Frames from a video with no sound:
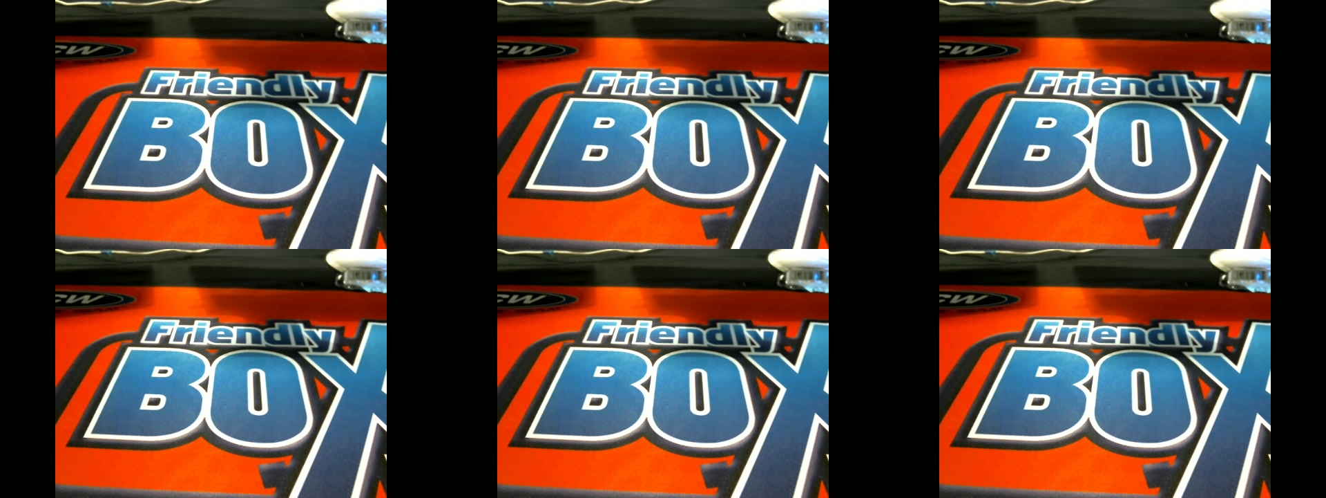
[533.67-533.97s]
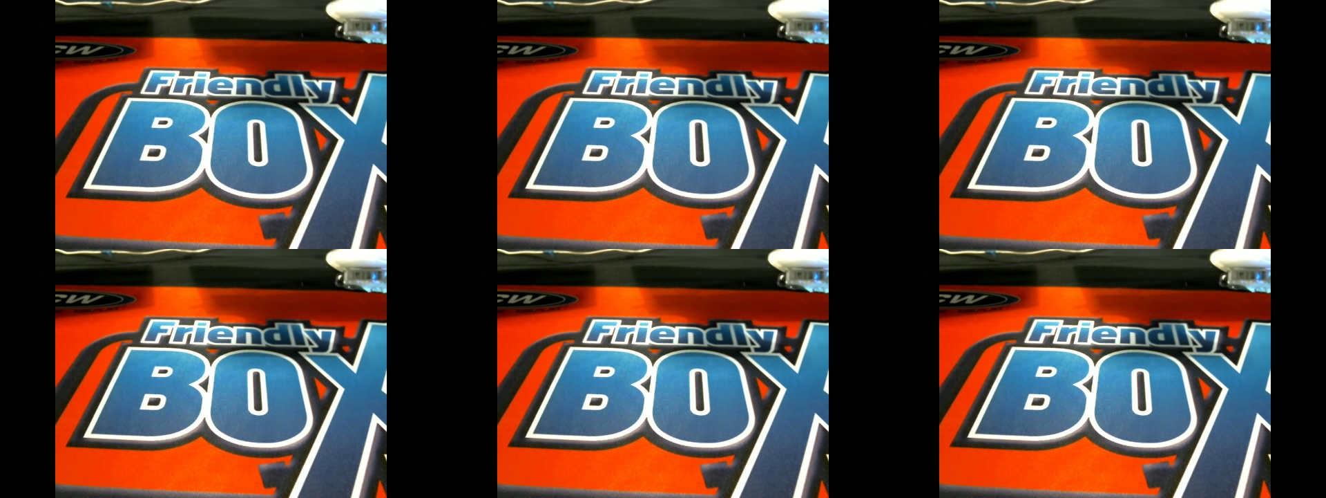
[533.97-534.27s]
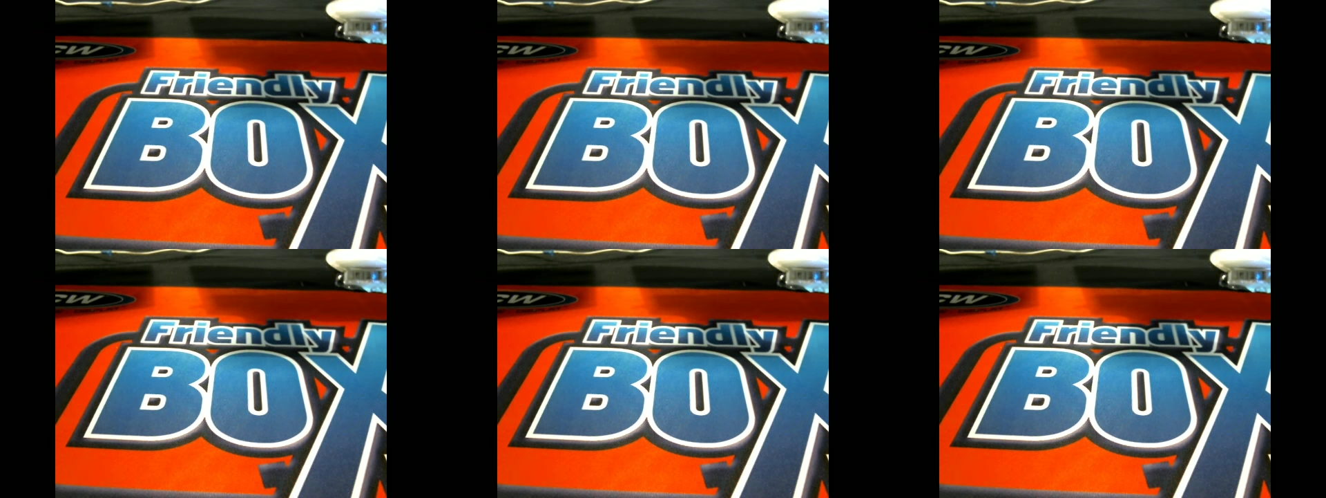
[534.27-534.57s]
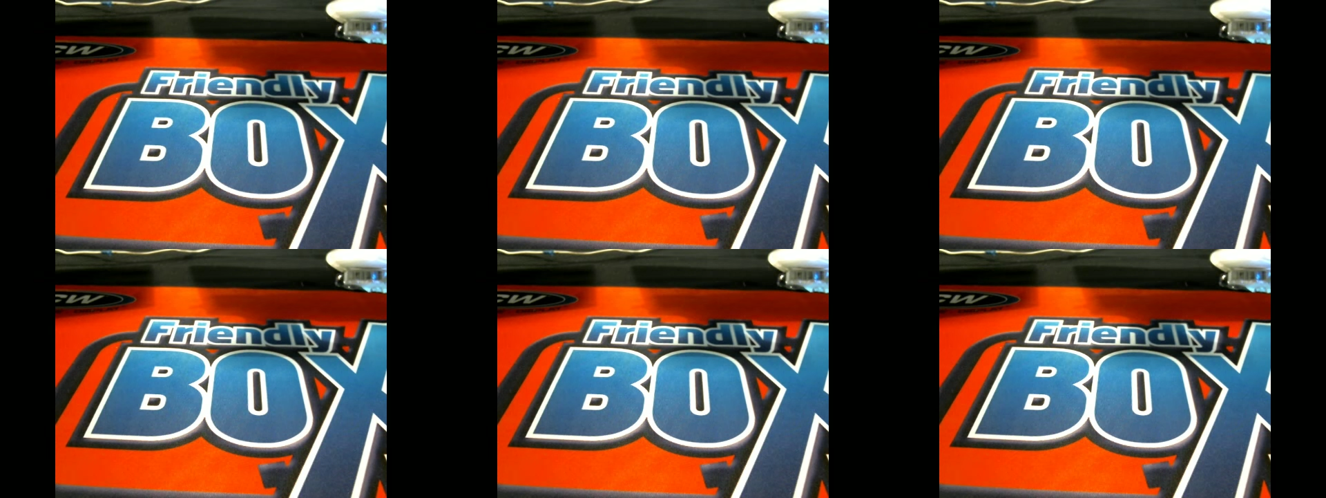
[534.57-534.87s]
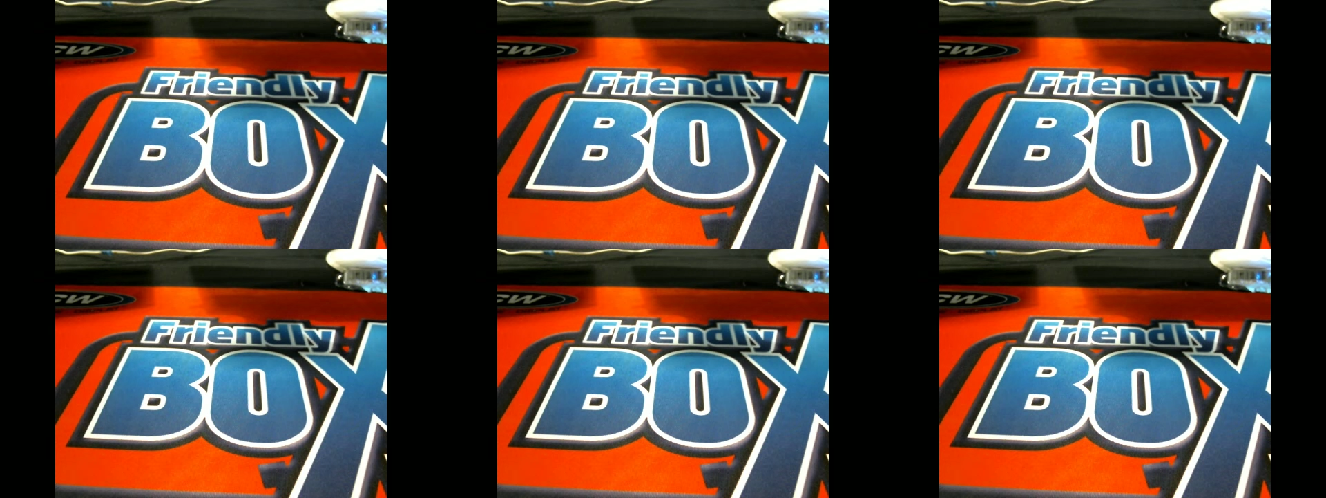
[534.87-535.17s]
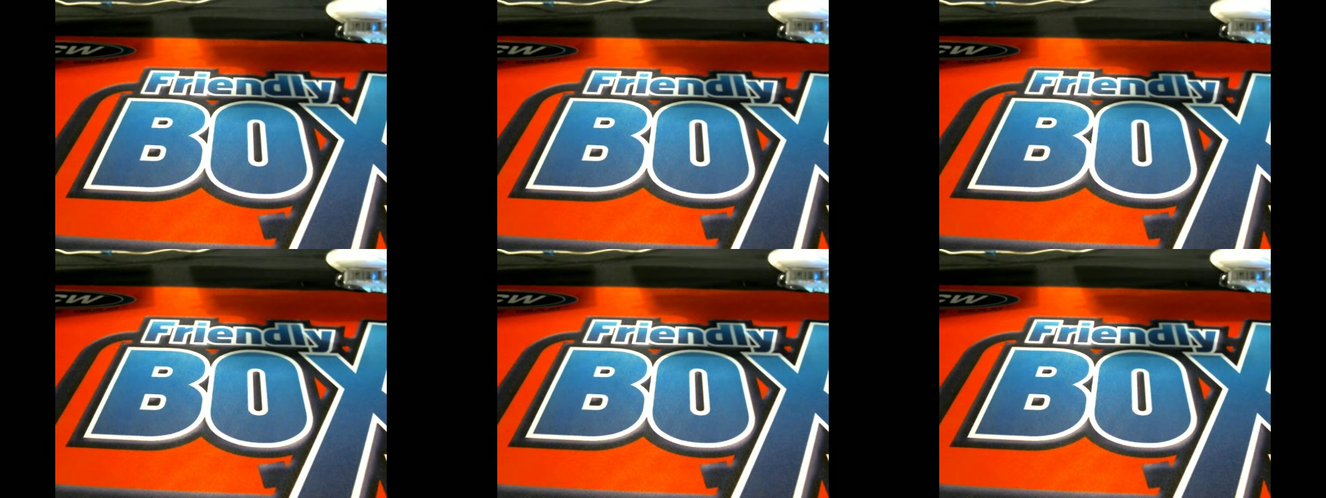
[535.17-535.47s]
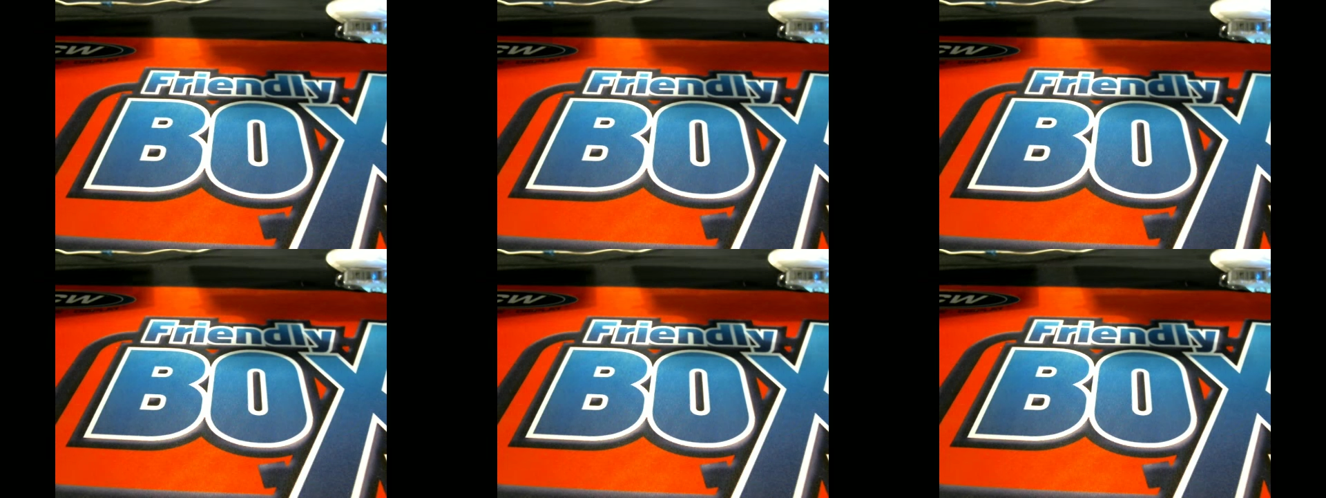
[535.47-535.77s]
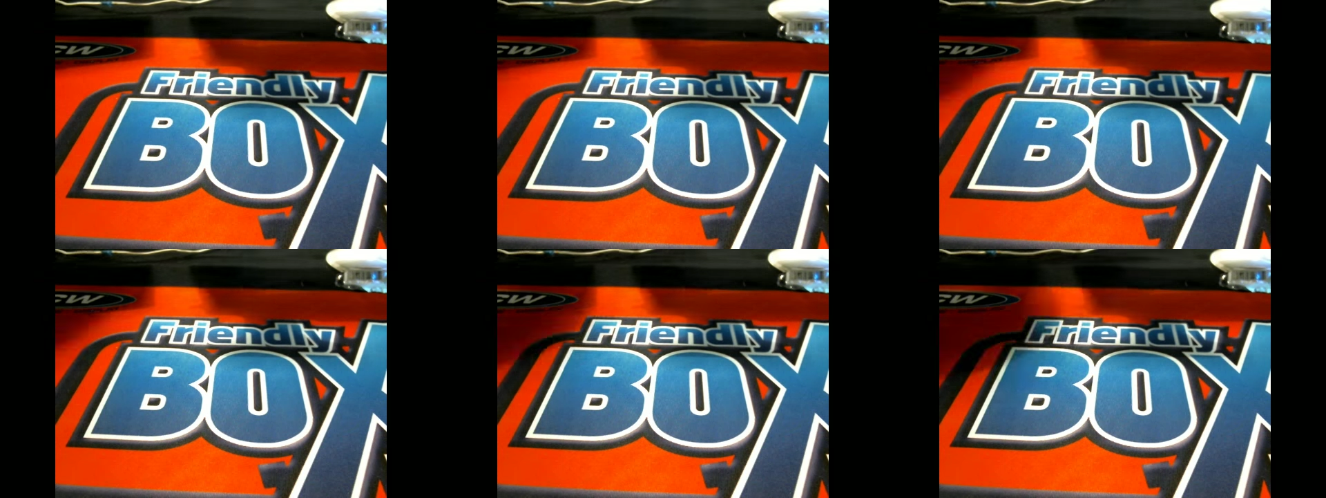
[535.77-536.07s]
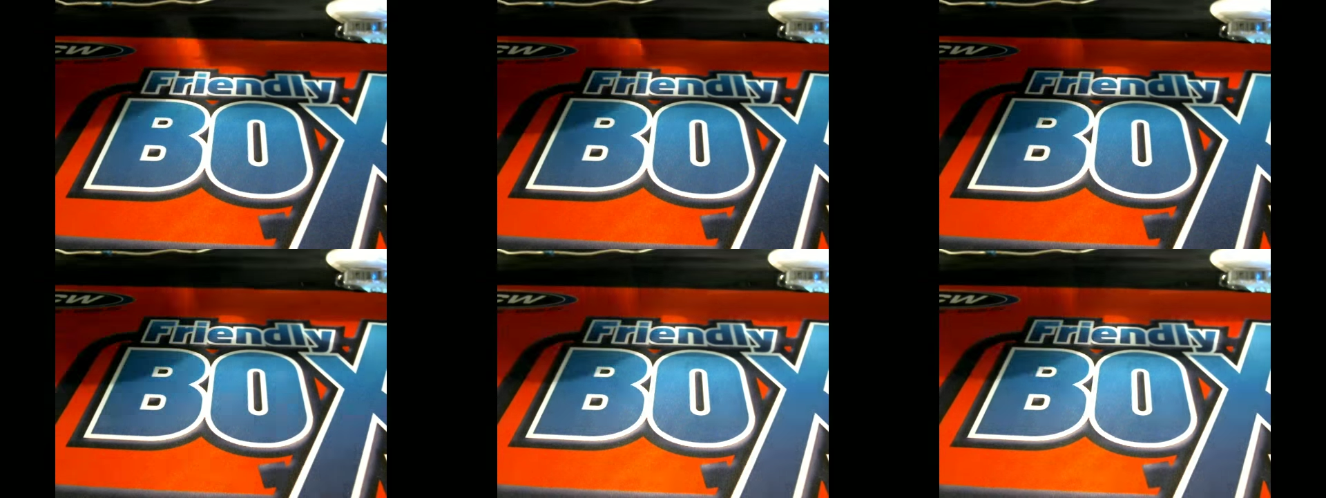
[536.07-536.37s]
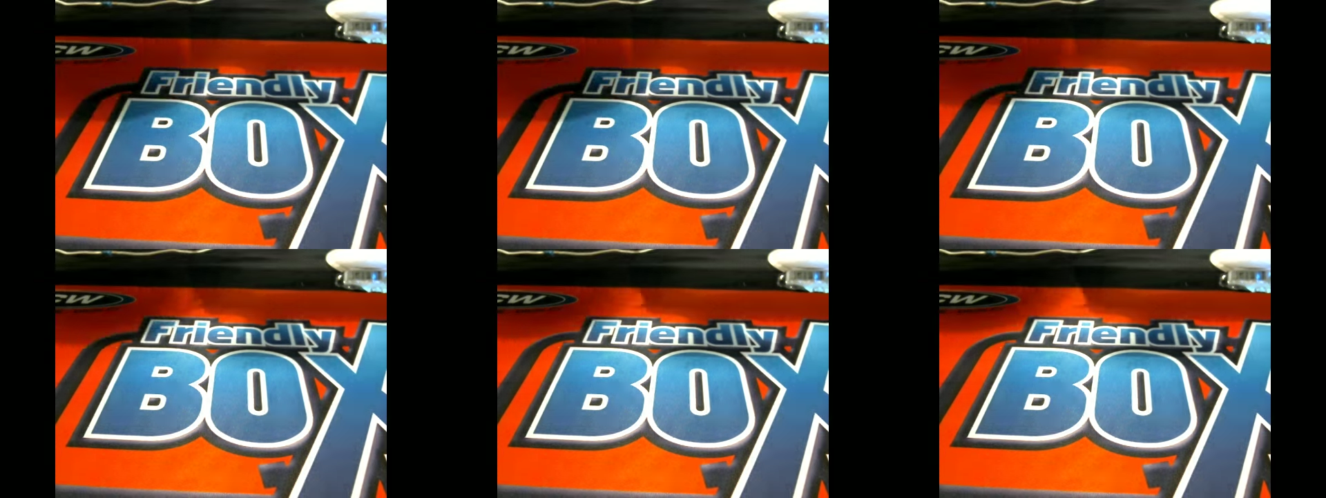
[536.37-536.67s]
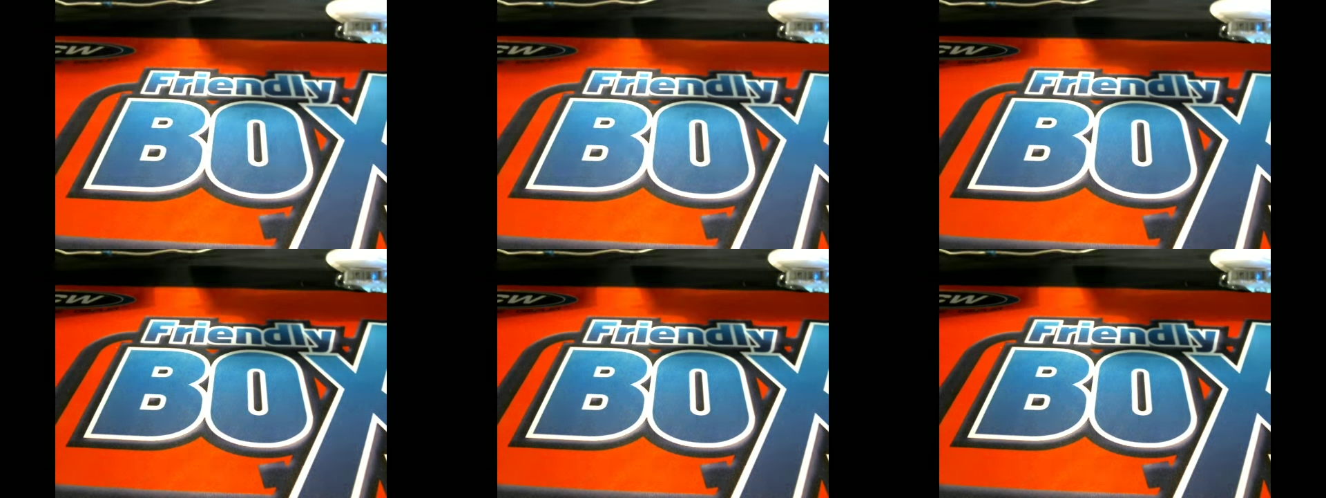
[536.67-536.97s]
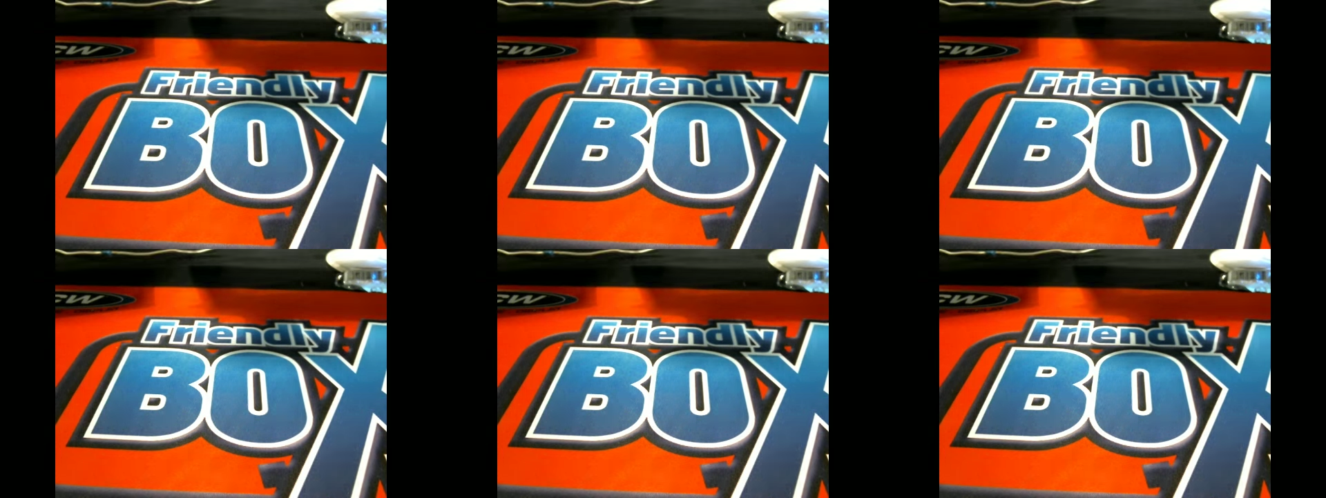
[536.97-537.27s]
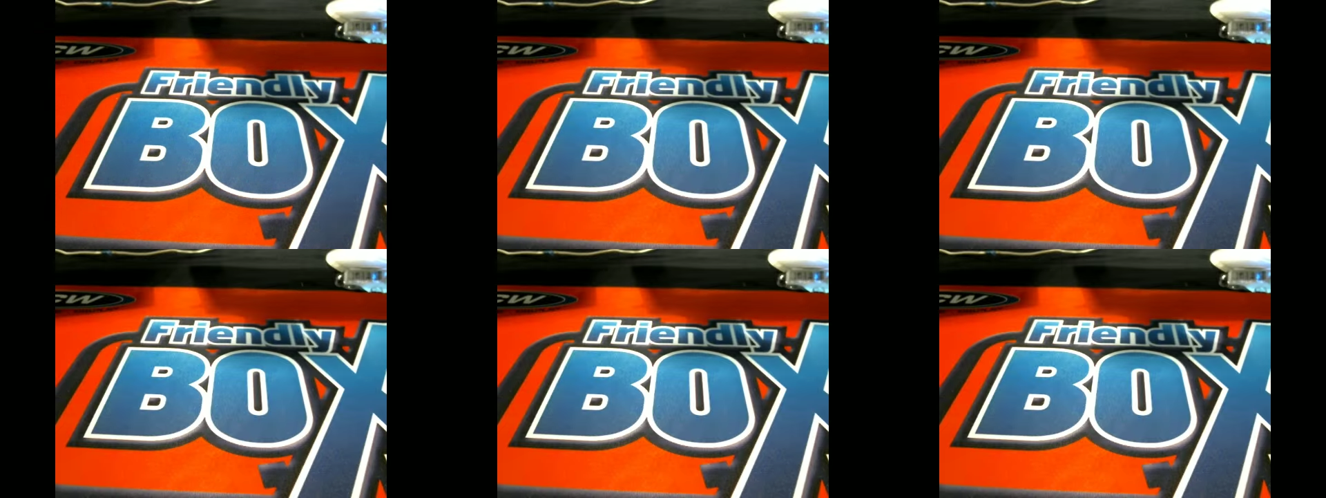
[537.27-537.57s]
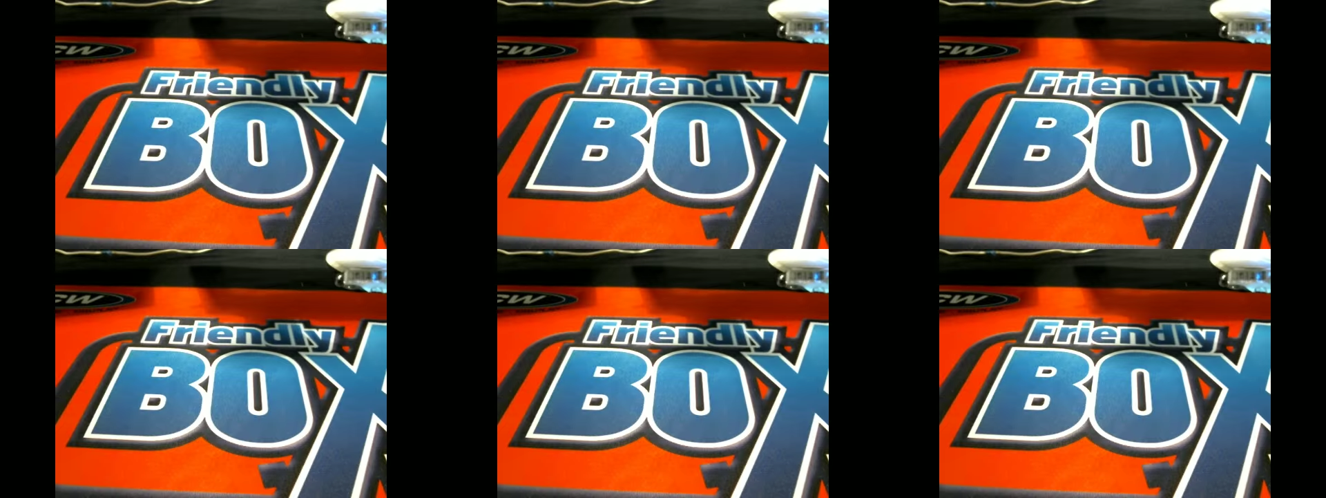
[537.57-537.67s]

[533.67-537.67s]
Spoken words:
(no speaker visible)